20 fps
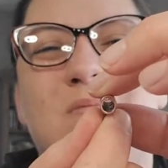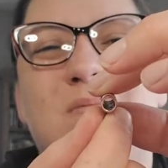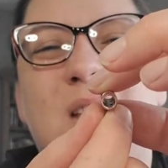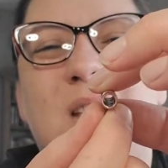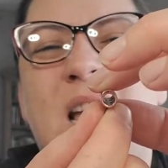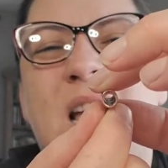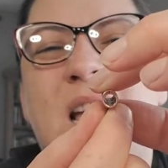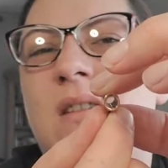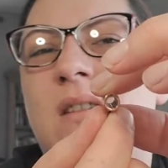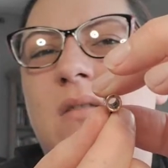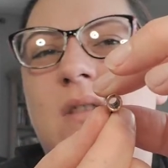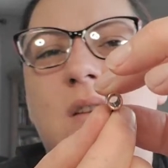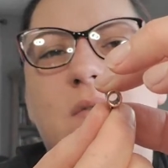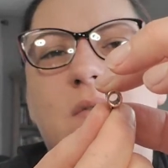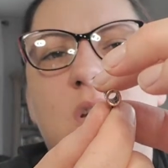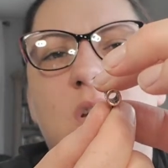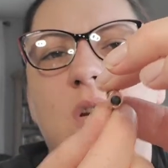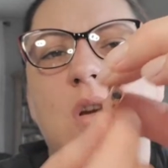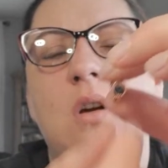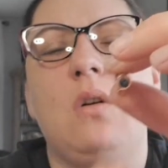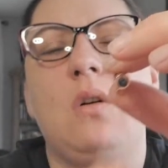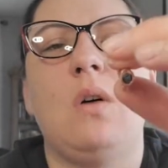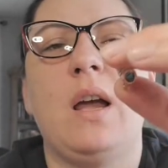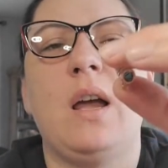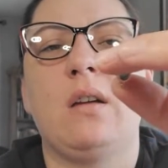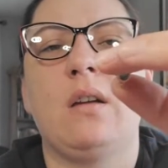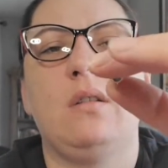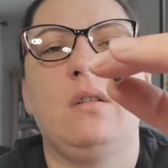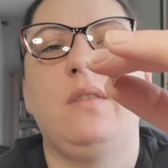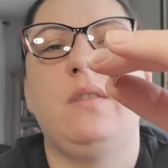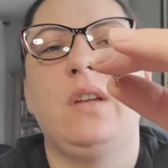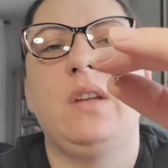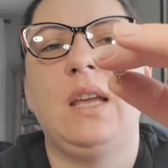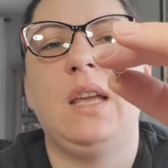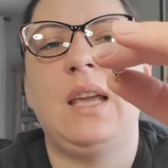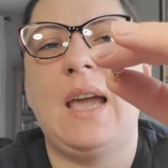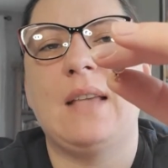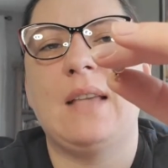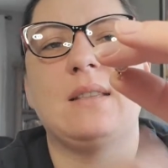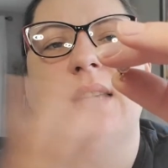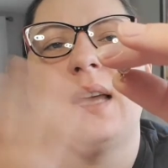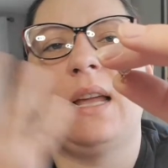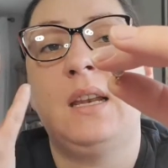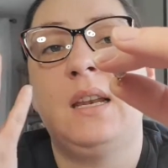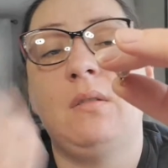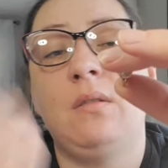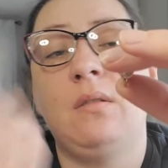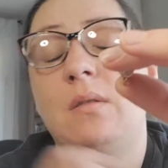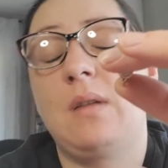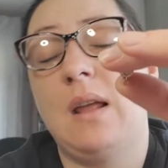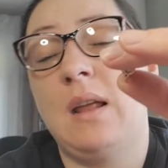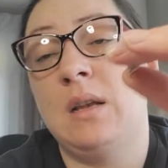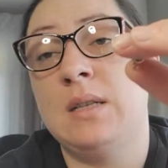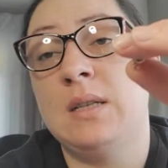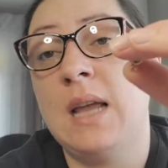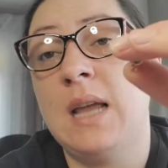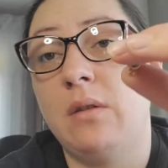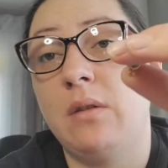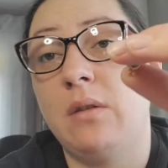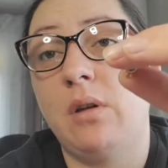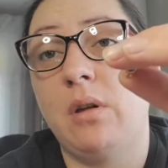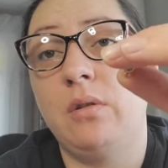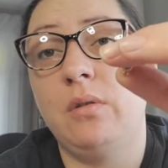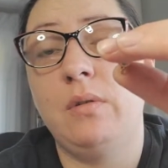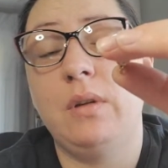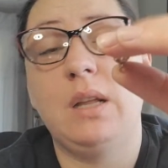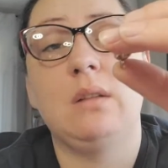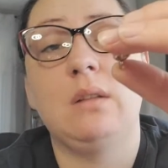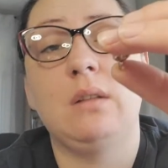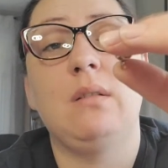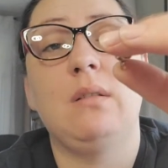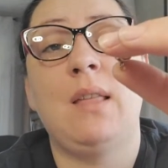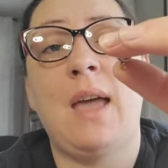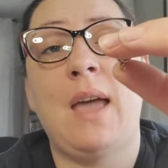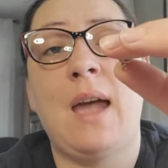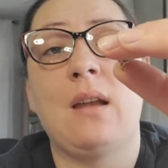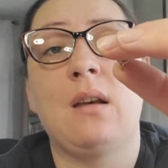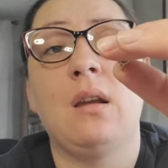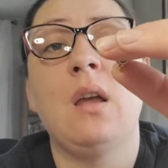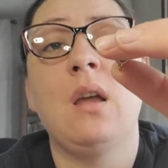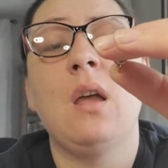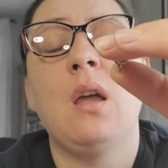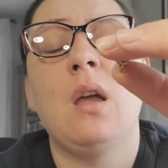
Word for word: I don't even know. I couldn't even guess. I didn't intend on doing that.